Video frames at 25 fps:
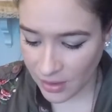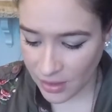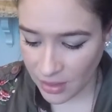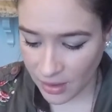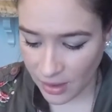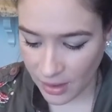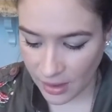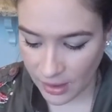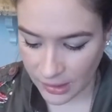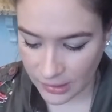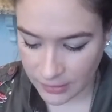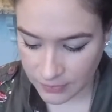
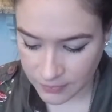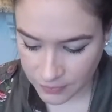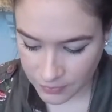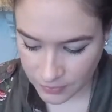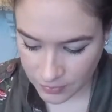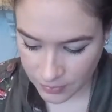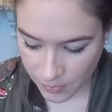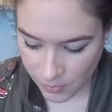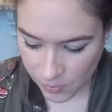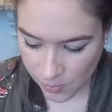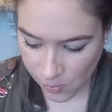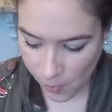thing.
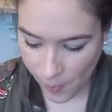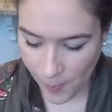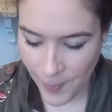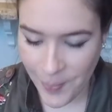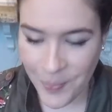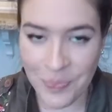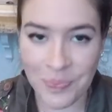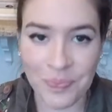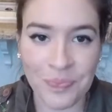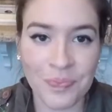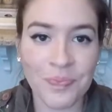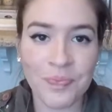
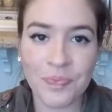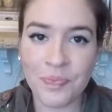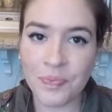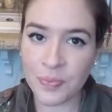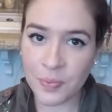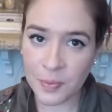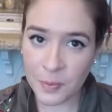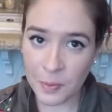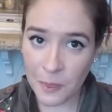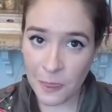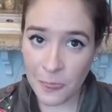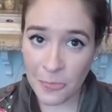It
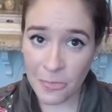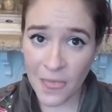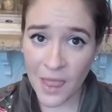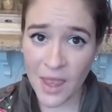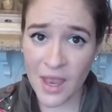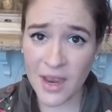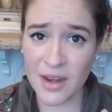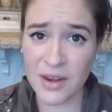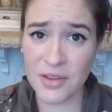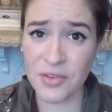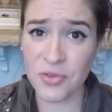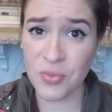
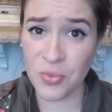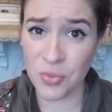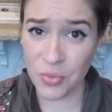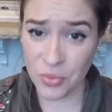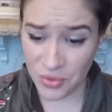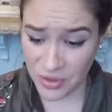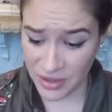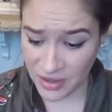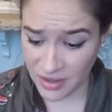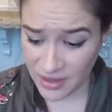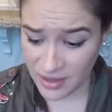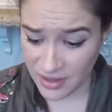is
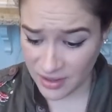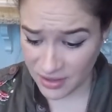really